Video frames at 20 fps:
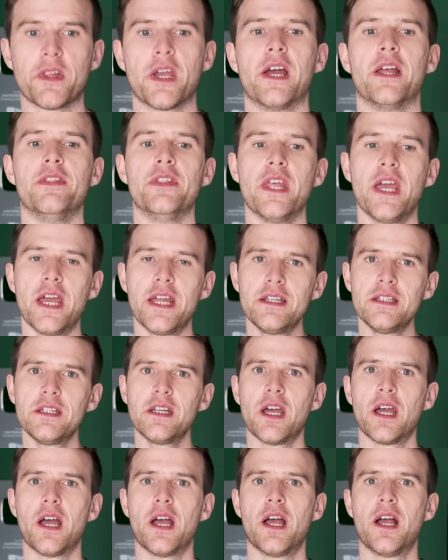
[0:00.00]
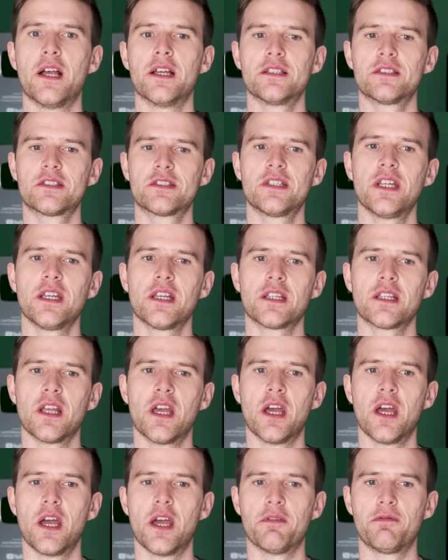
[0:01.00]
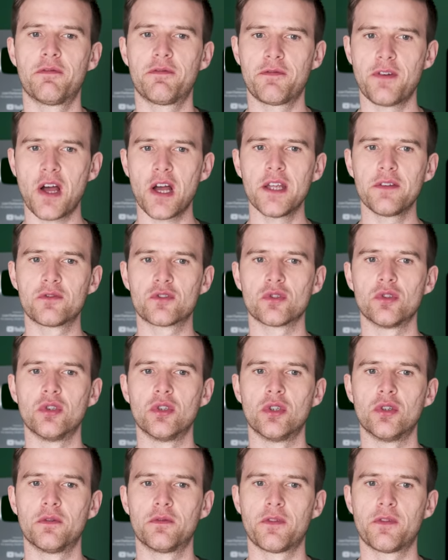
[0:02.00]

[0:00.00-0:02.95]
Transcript: And then 5 draw,